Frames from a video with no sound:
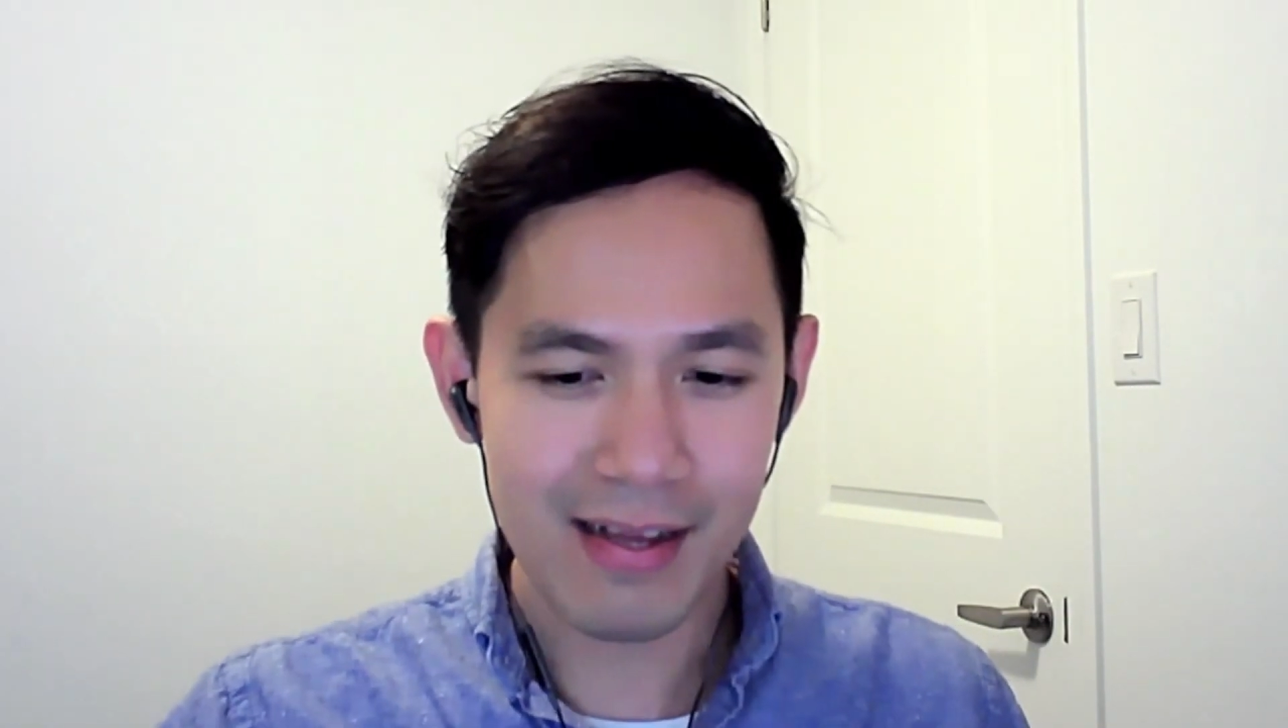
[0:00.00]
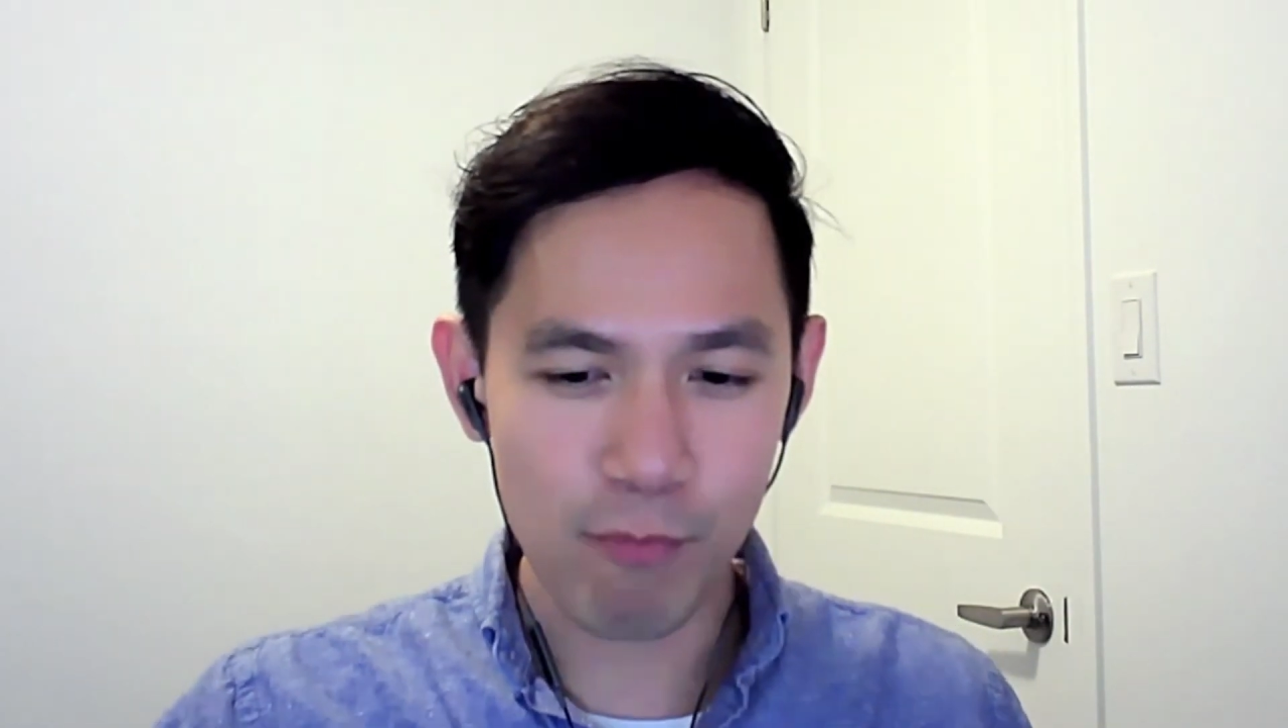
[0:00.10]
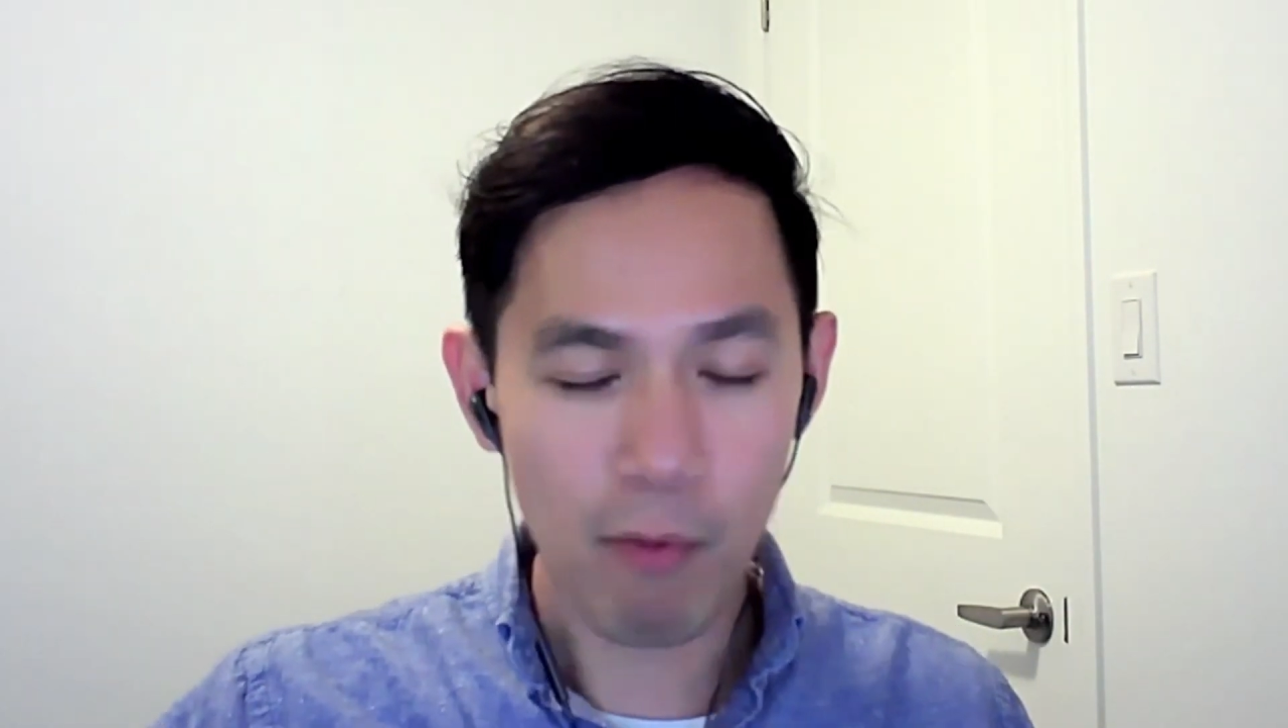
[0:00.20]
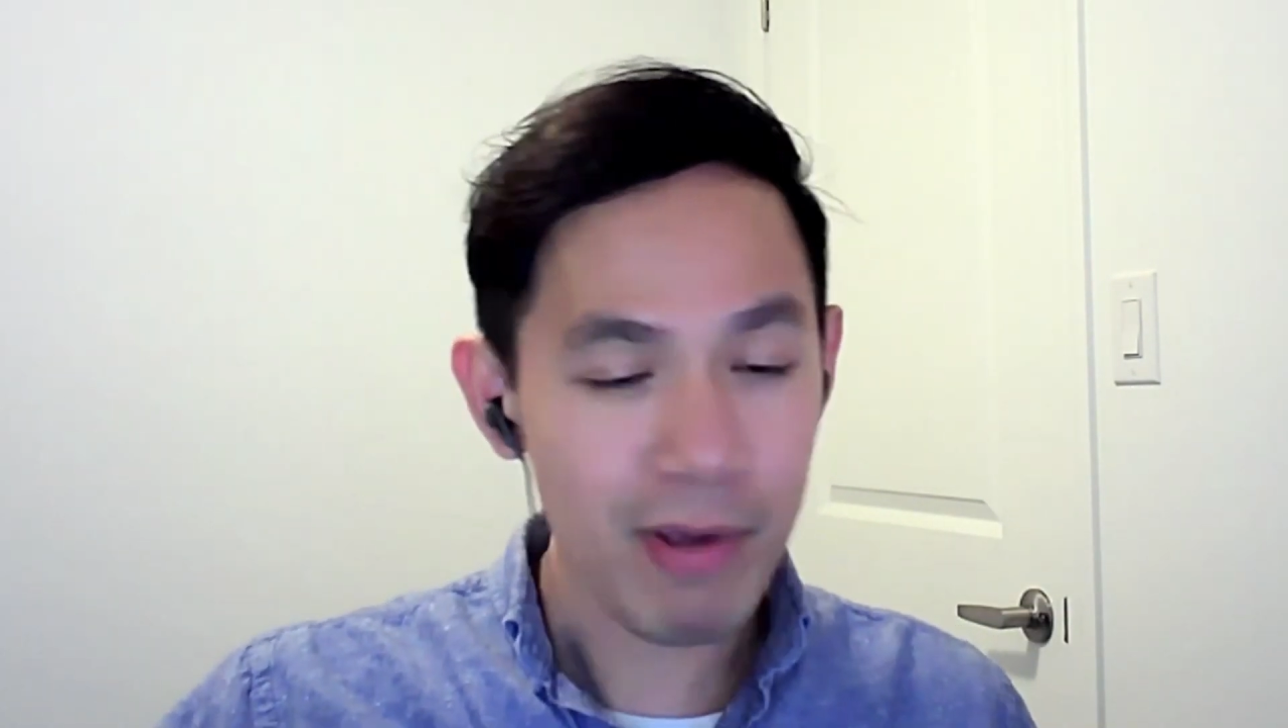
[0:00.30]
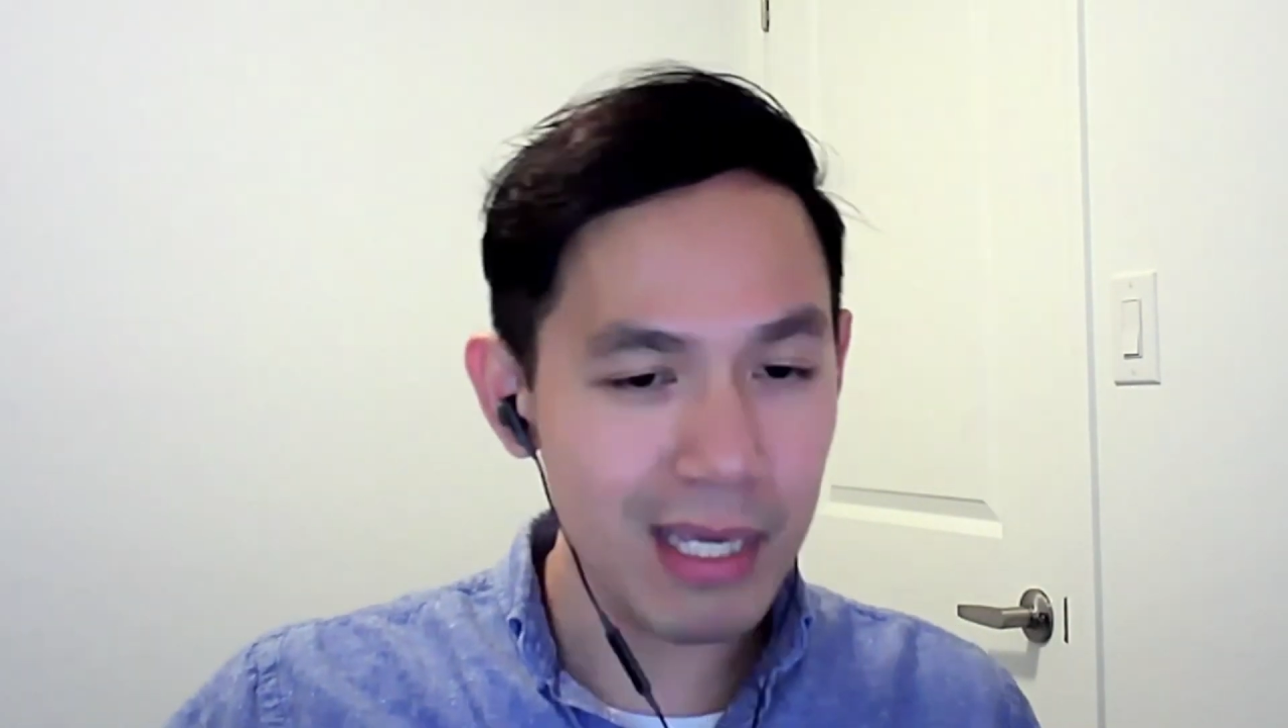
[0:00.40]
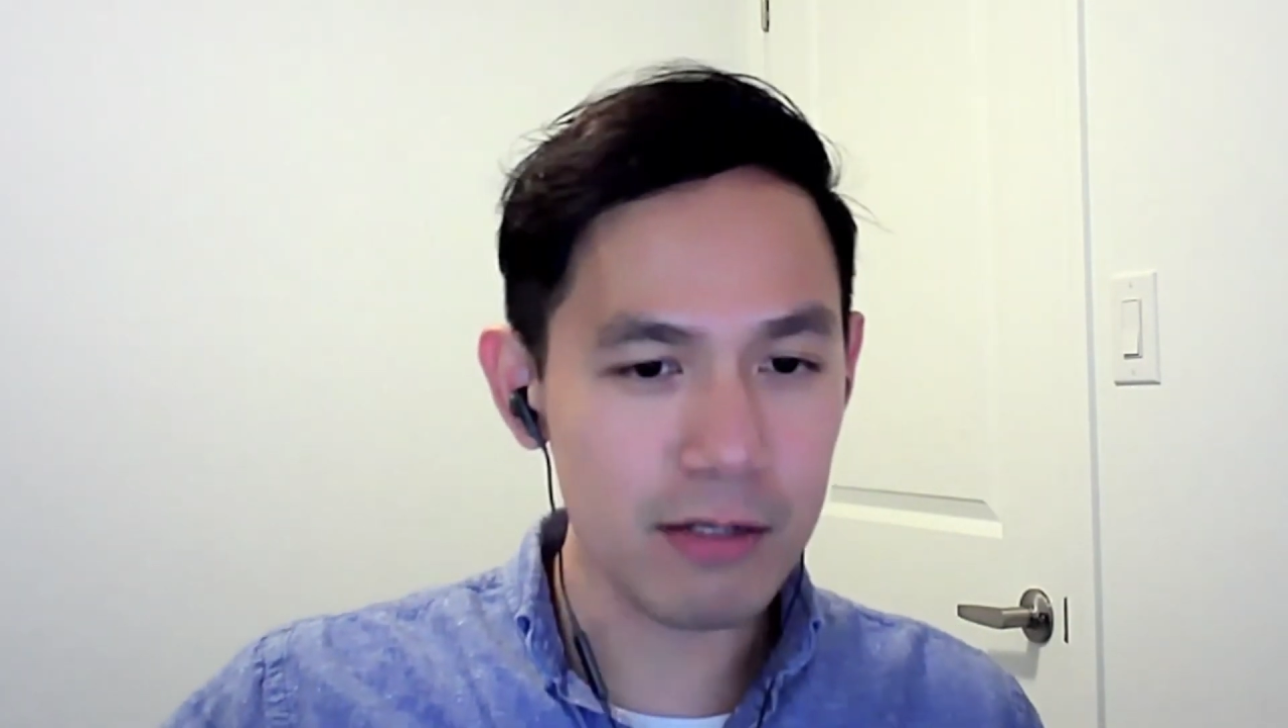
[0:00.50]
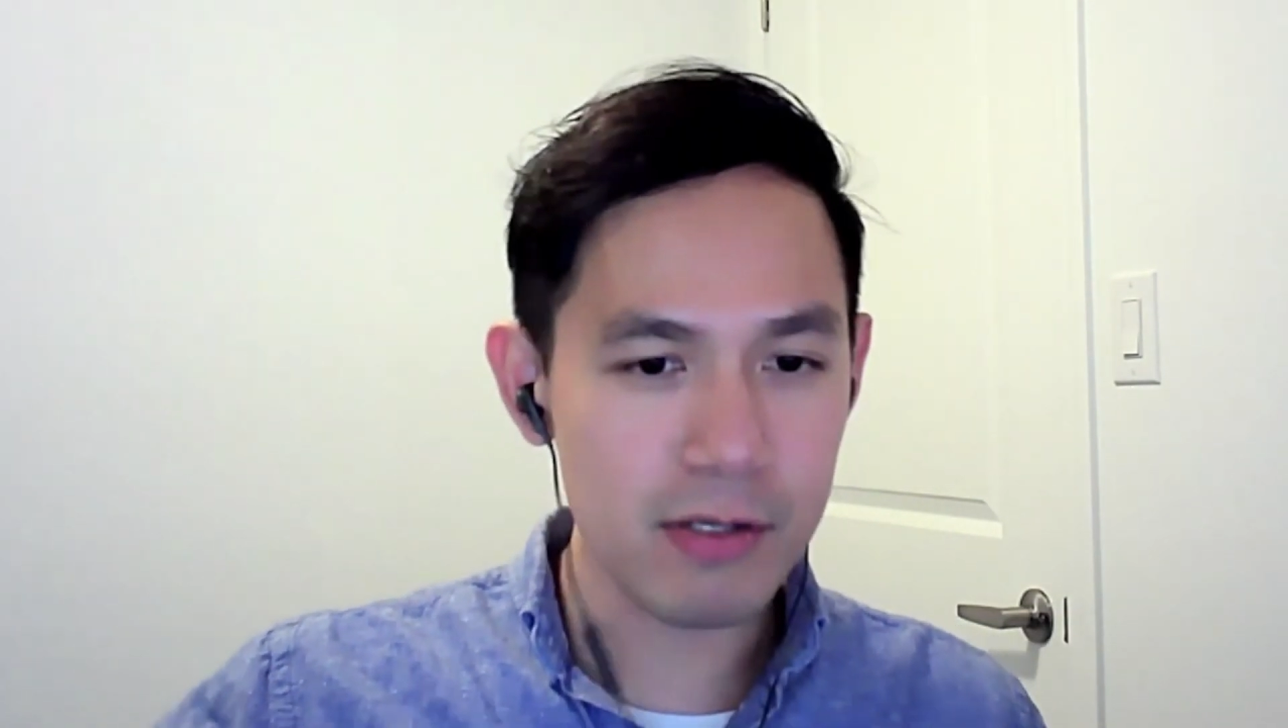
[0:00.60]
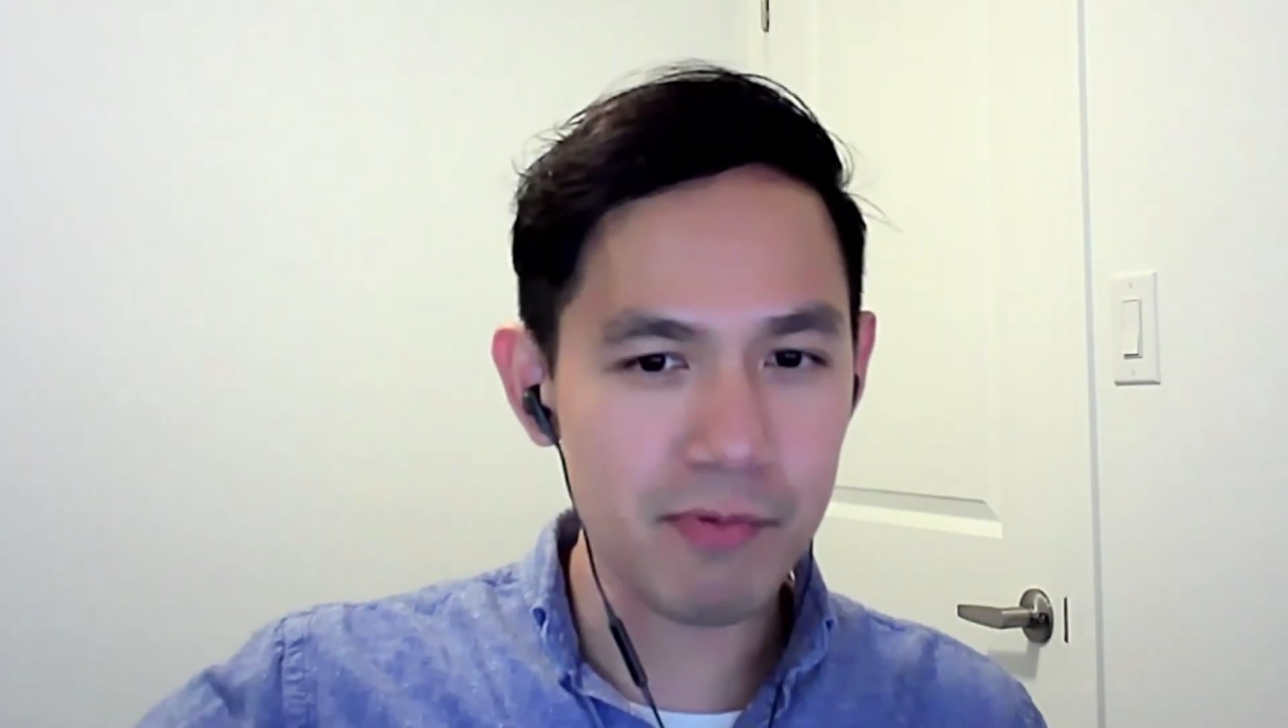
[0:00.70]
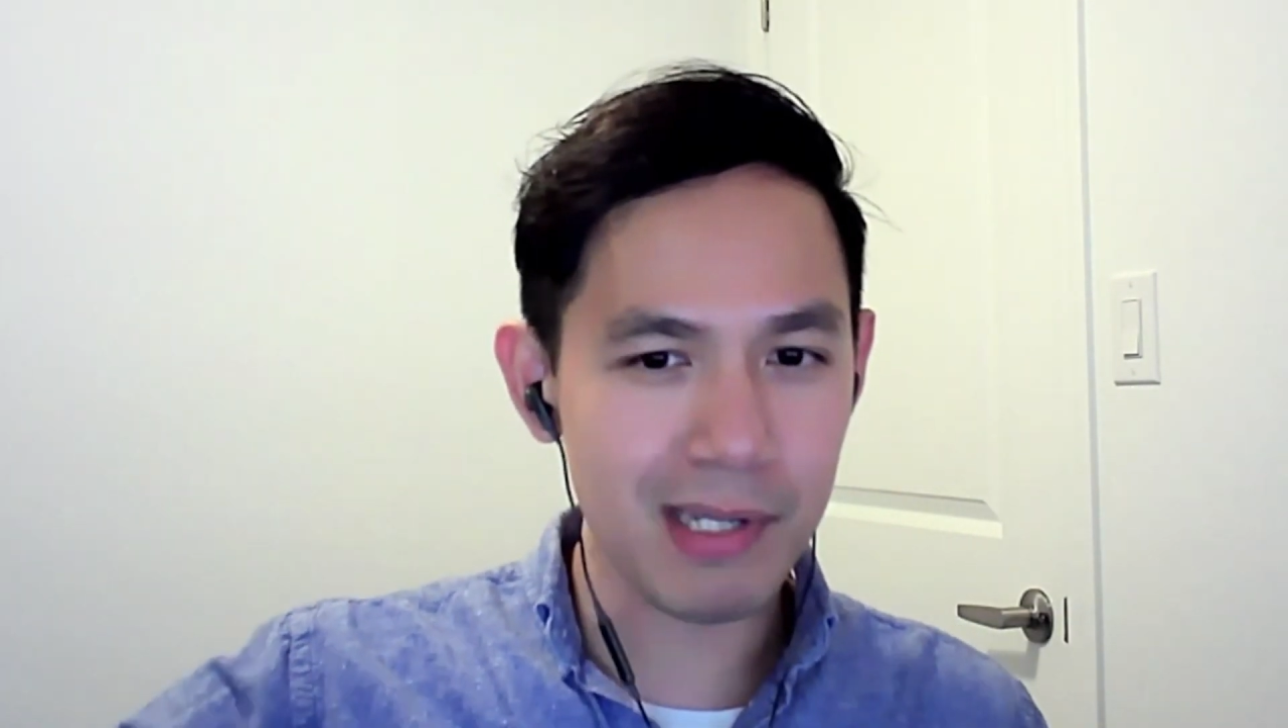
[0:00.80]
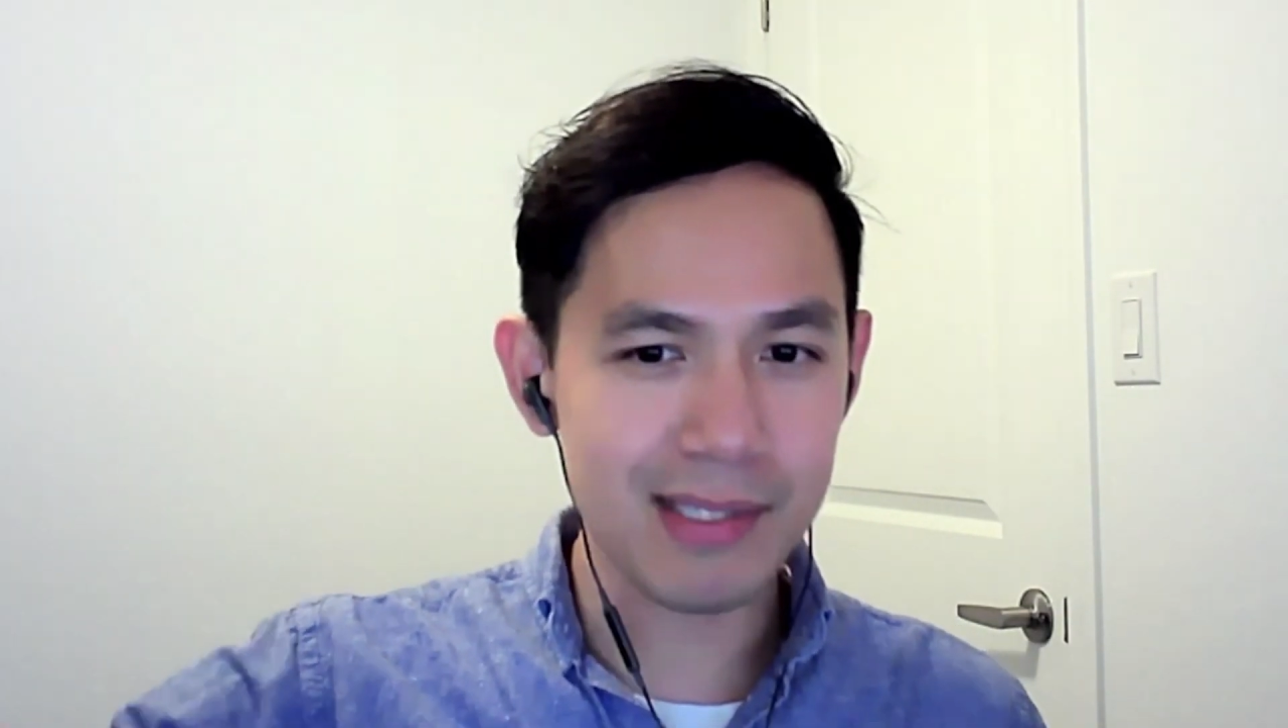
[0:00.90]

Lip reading: What we can do is we can